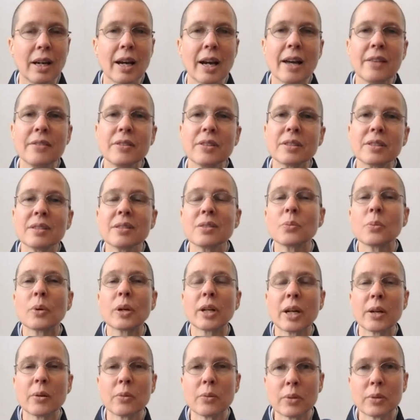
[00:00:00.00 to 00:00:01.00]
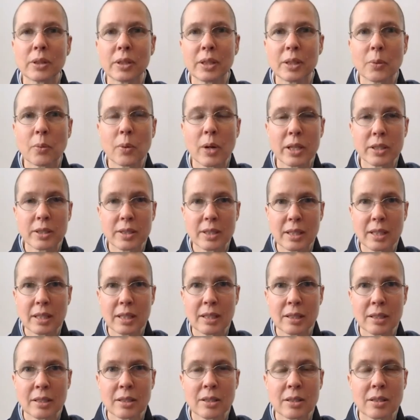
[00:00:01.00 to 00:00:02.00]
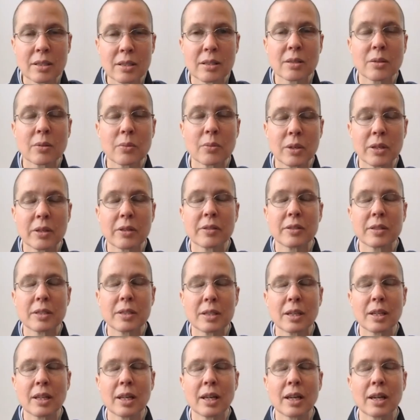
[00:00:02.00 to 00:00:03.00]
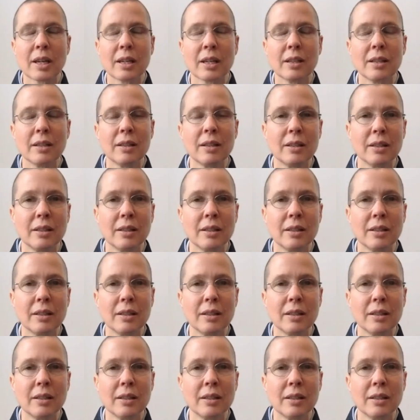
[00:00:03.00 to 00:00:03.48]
And this is what I really want to end with today.